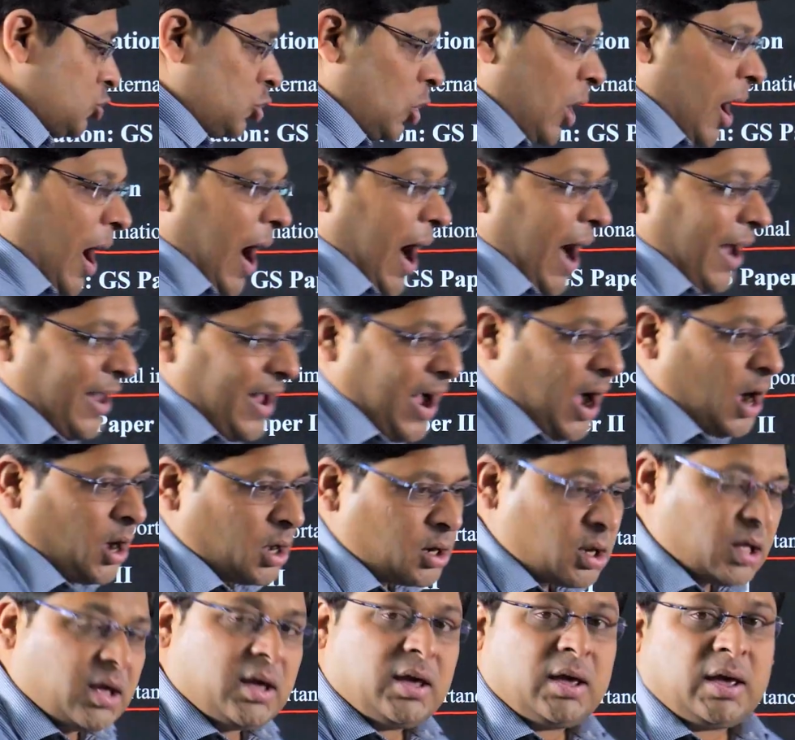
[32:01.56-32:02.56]
So
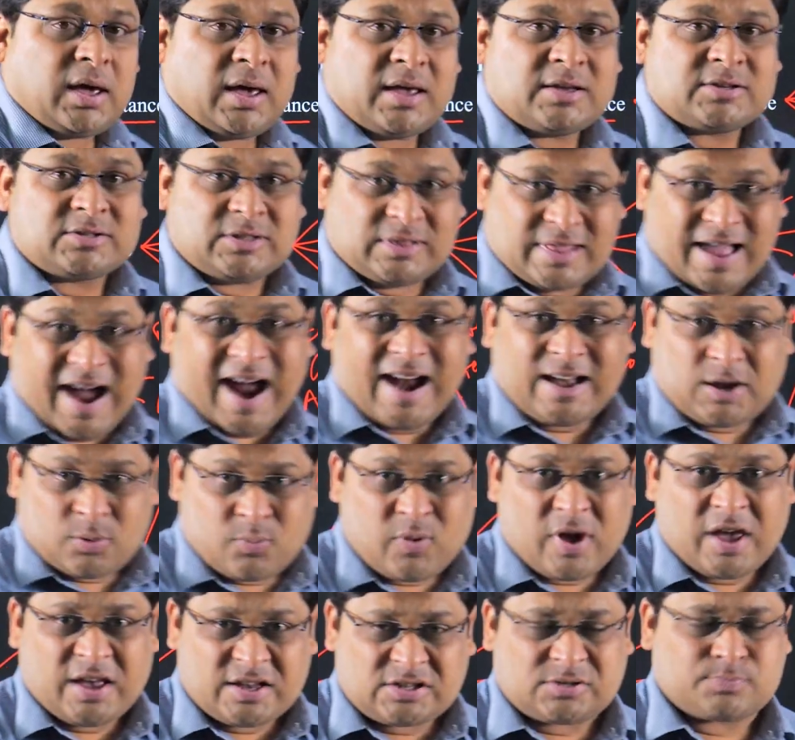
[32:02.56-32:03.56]
IR is that
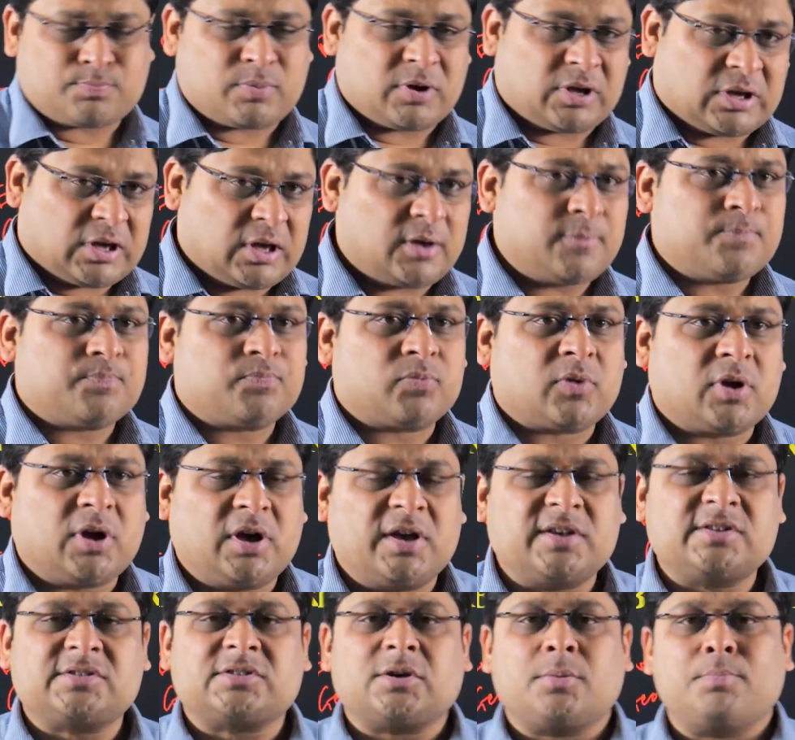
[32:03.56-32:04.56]
way speaking
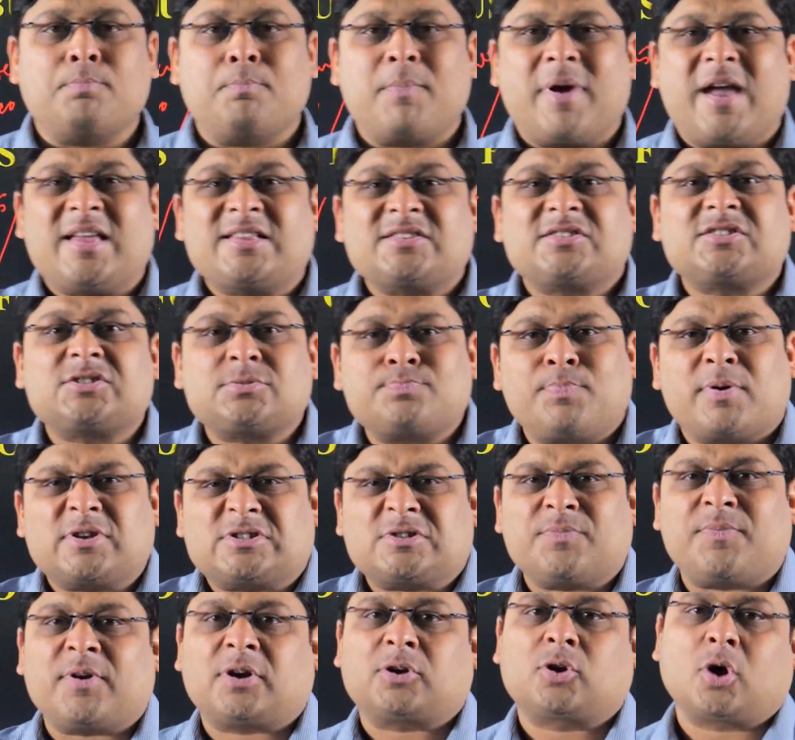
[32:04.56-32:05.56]
is main
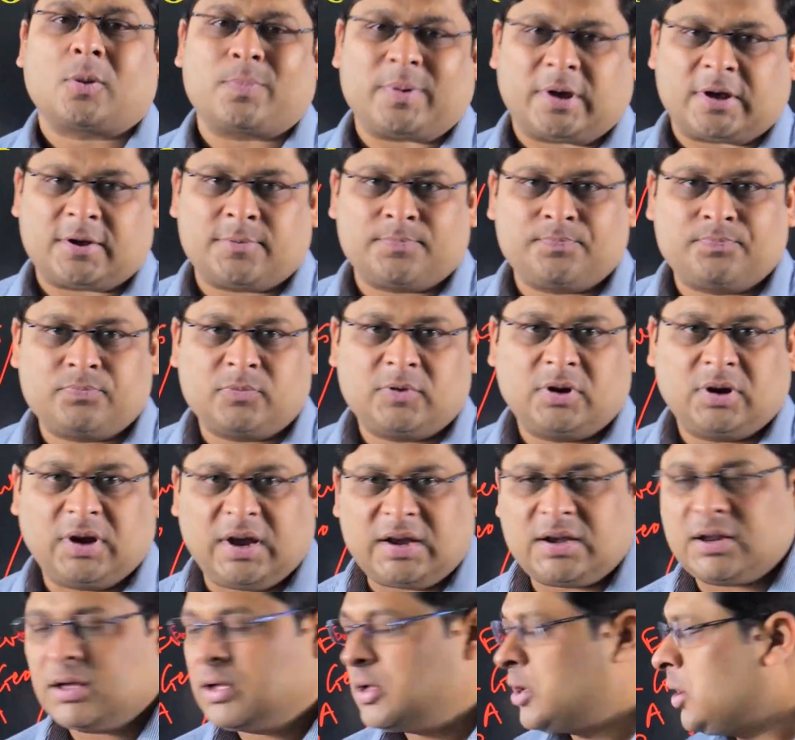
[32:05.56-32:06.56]
specific topic,
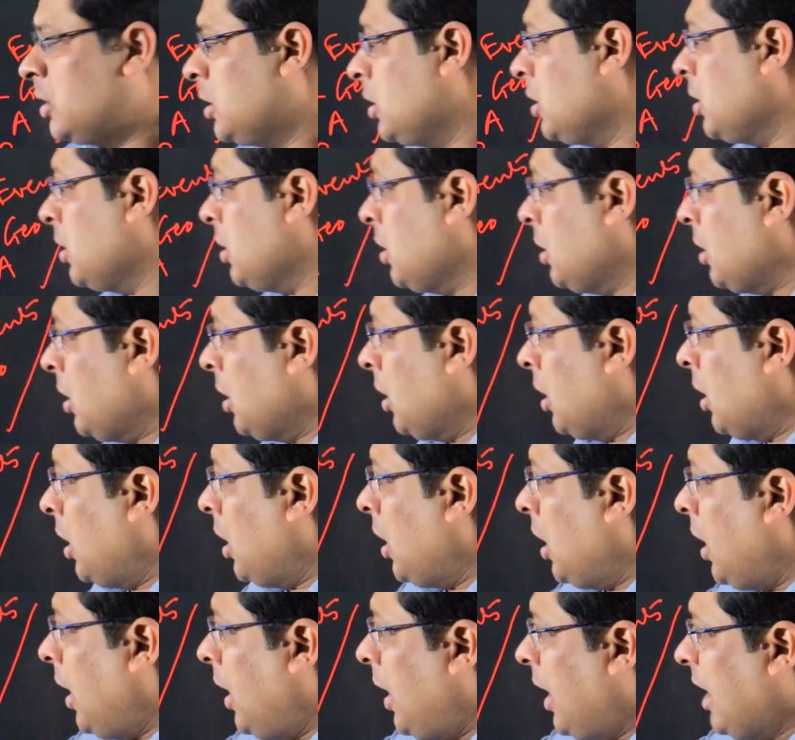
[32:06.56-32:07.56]
right?
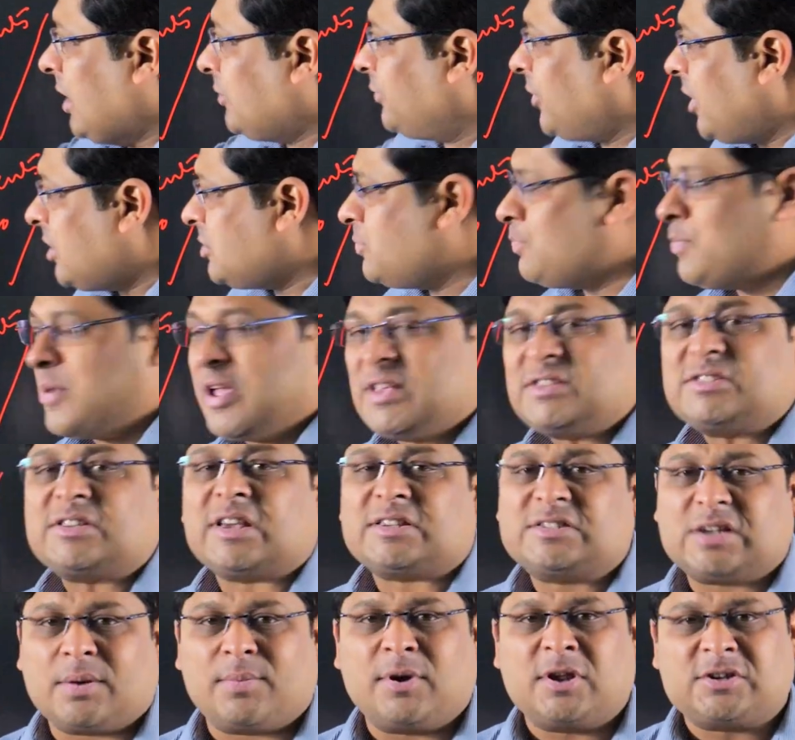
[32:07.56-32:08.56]
As far as mains
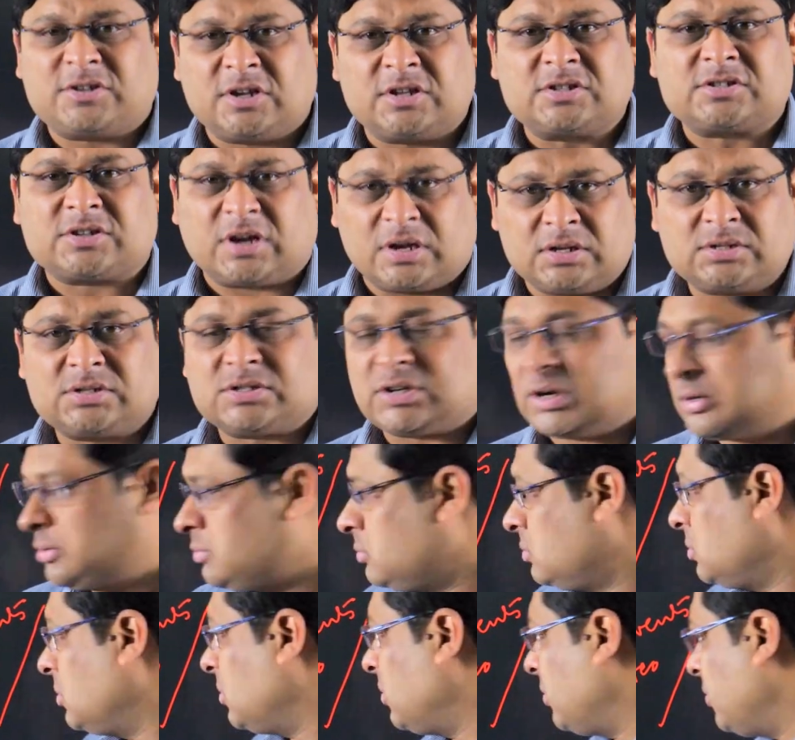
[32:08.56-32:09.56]
examination is
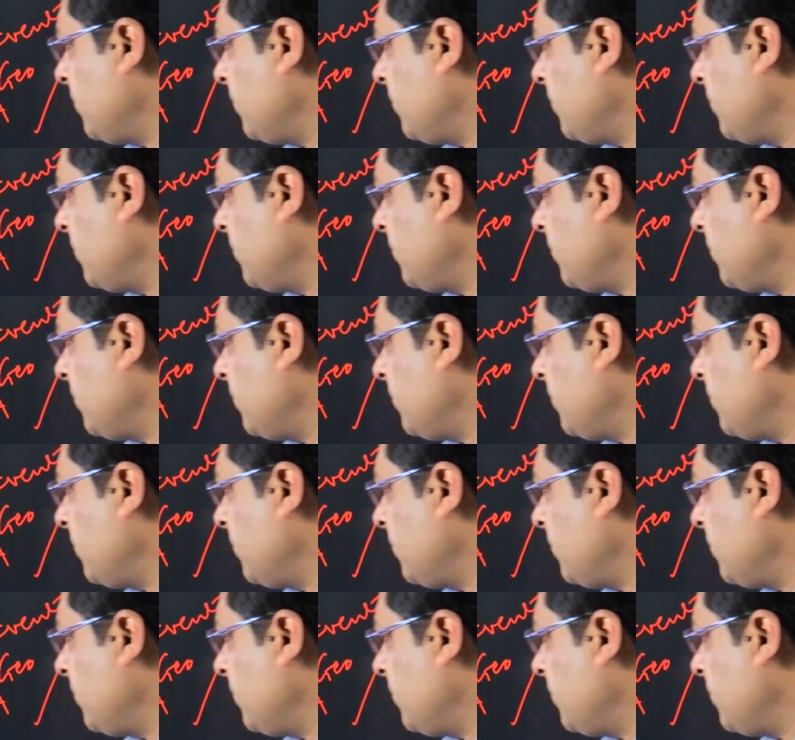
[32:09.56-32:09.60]
concerned,